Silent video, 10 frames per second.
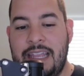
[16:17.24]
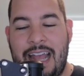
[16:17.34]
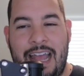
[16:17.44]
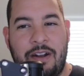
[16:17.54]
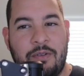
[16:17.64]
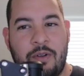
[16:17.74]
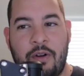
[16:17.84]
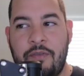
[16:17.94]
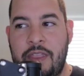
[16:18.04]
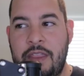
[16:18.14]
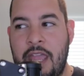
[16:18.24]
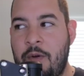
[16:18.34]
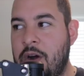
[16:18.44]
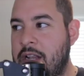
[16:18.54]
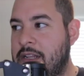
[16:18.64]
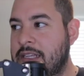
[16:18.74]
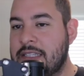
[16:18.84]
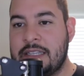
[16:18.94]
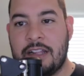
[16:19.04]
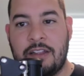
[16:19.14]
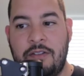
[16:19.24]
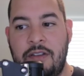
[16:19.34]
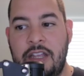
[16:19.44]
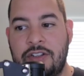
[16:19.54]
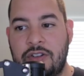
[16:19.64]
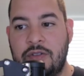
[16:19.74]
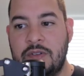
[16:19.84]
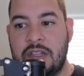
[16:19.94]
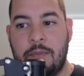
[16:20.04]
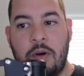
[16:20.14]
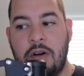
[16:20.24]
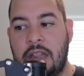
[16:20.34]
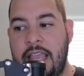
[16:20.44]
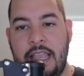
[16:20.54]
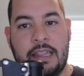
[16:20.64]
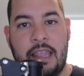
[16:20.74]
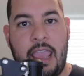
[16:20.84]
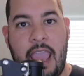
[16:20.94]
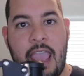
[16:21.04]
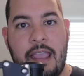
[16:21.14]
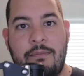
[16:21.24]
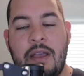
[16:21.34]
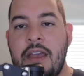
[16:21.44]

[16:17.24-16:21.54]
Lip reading: I don't know if they want to necessarily introduce them all late in the game,